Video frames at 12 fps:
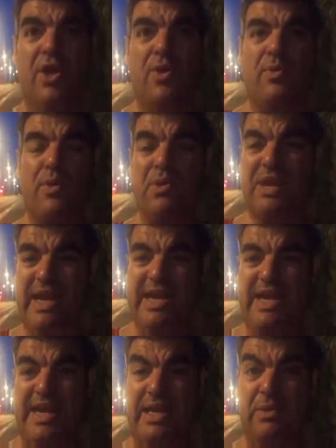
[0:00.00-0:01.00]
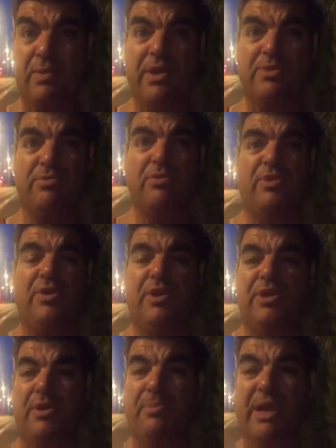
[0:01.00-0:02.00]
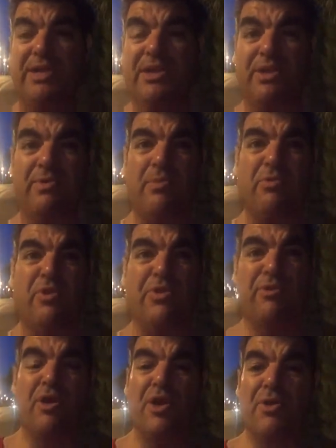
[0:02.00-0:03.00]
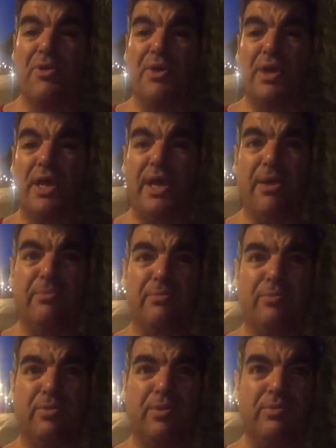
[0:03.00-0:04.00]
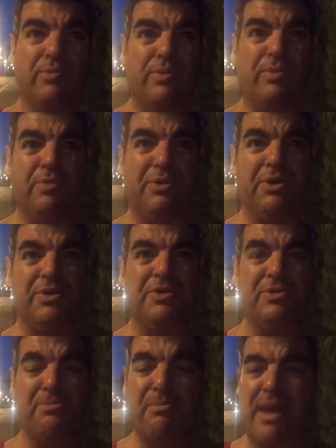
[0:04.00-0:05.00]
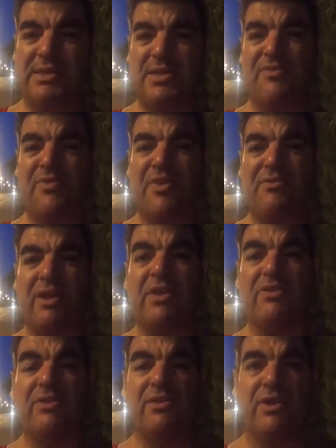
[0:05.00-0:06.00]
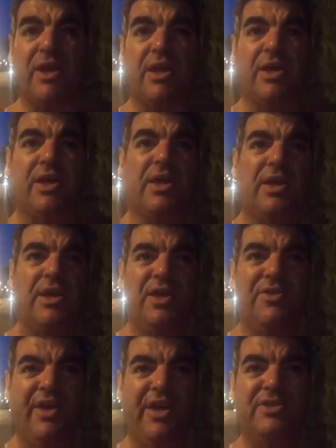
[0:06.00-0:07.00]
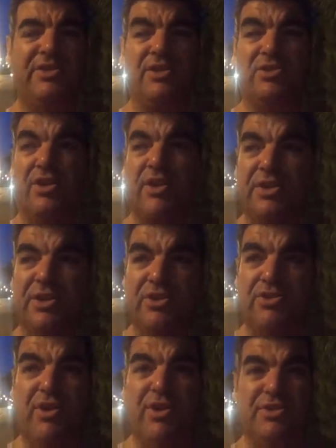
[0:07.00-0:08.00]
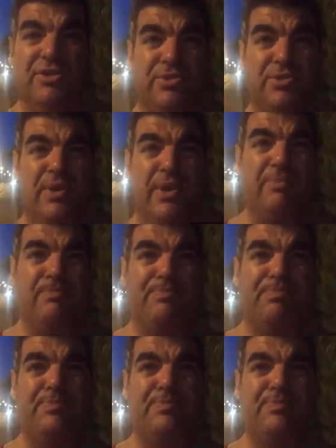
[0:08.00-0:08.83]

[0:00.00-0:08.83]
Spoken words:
will kick in once we're on the, you know, basically when we're on the road. We'll be doing some massive fundraising events, you know, trying to